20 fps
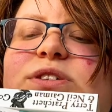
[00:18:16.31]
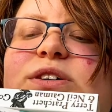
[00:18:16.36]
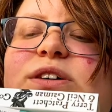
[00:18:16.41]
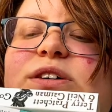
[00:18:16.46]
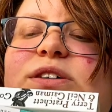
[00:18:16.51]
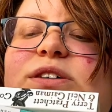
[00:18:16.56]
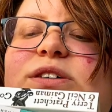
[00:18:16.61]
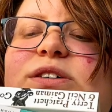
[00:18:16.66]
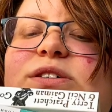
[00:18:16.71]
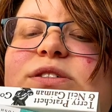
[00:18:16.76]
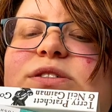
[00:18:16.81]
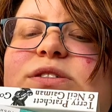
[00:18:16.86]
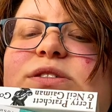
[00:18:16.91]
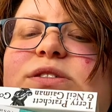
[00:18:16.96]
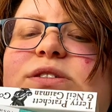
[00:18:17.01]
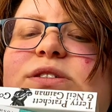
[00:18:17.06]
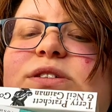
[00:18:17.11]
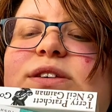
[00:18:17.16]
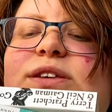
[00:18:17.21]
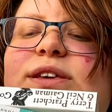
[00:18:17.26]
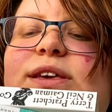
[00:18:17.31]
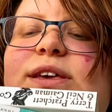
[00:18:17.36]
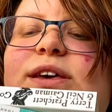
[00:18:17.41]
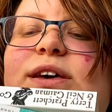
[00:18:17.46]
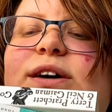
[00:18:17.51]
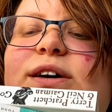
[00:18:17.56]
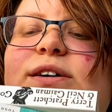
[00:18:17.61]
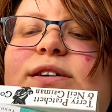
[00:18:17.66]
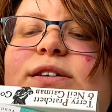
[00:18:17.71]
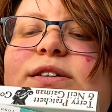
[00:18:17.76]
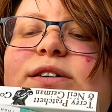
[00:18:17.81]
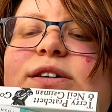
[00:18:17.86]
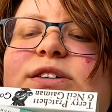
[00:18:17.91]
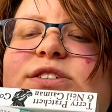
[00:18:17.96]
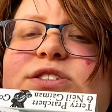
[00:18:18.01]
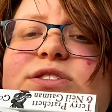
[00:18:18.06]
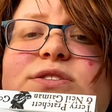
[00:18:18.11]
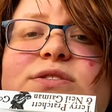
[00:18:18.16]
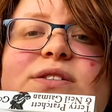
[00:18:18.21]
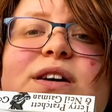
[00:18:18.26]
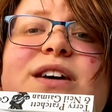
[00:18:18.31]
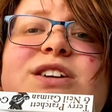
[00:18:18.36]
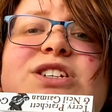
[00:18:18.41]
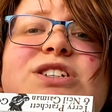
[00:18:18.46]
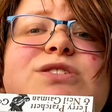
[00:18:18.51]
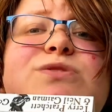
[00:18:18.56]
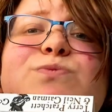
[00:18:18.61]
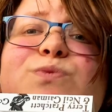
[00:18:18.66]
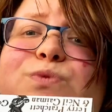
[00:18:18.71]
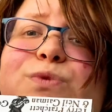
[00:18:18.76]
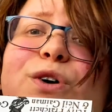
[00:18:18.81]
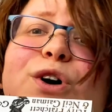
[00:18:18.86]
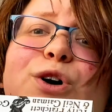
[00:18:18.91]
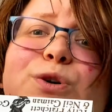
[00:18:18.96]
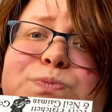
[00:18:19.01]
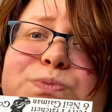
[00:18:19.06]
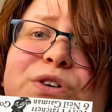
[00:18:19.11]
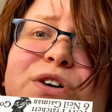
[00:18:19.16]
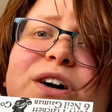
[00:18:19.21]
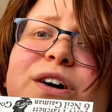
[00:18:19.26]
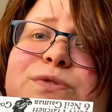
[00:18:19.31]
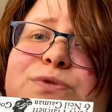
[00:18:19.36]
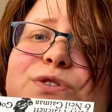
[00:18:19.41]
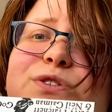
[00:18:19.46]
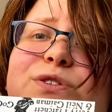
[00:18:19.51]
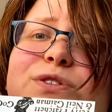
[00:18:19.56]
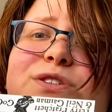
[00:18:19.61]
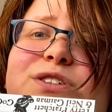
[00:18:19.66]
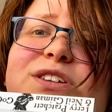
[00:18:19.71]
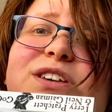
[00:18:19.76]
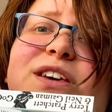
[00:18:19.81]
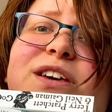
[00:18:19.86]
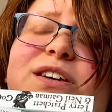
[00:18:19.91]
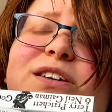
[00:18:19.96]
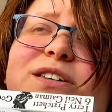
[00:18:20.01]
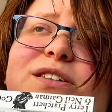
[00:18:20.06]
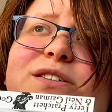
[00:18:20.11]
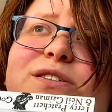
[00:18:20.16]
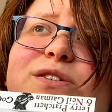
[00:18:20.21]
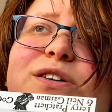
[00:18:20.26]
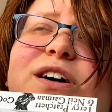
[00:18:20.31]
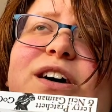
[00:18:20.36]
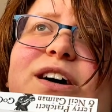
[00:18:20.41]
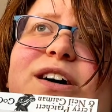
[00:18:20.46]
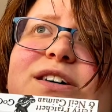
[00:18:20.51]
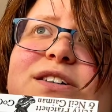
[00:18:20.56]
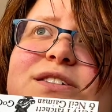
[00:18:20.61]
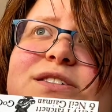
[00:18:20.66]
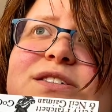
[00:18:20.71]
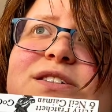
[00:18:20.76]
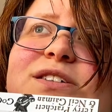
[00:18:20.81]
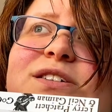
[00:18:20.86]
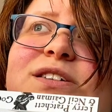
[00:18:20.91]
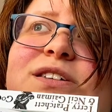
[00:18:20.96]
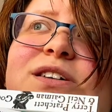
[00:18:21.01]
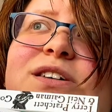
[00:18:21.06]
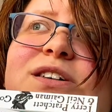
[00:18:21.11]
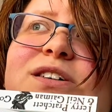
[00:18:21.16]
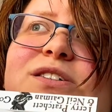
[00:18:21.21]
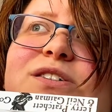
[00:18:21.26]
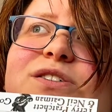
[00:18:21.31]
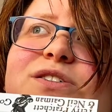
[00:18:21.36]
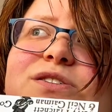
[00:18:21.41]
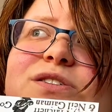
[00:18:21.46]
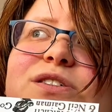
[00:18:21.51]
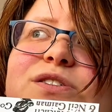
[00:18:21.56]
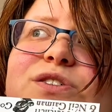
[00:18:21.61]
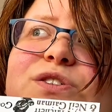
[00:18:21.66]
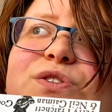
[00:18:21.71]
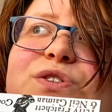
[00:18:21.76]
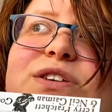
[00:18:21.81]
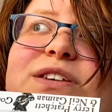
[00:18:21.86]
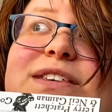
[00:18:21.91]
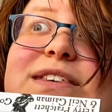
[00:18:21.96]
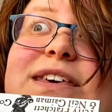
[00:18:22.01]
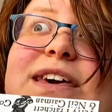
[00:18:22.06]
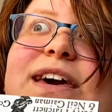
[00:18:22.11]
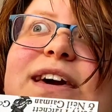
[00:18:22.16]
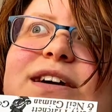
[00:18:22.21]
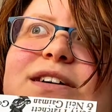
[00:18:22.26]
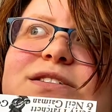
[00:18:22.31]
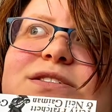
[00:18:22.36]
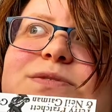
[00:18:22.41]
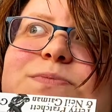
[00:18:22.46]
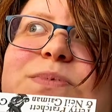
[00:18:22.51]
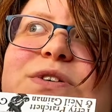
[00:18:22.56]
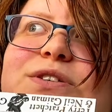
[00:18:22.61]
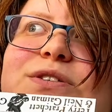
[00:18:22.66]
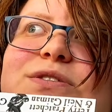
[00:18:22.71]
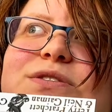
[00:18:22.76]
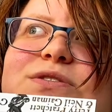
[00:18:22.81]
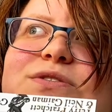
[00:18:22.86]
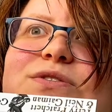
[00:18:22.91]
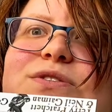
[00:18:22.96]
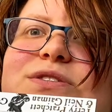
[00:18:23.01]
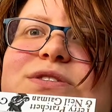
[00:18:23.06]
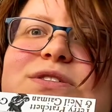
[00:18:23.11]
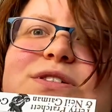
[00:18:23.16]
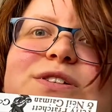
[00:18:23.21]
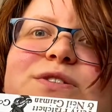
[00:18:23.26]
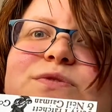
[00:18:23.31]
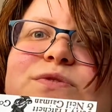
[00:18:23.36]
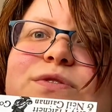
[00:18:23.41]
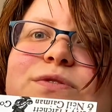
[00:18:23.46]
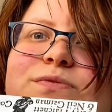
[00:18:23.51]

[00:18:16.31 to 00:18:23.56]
And yeah, I just hope you have a good year ahead, or good years, because honestly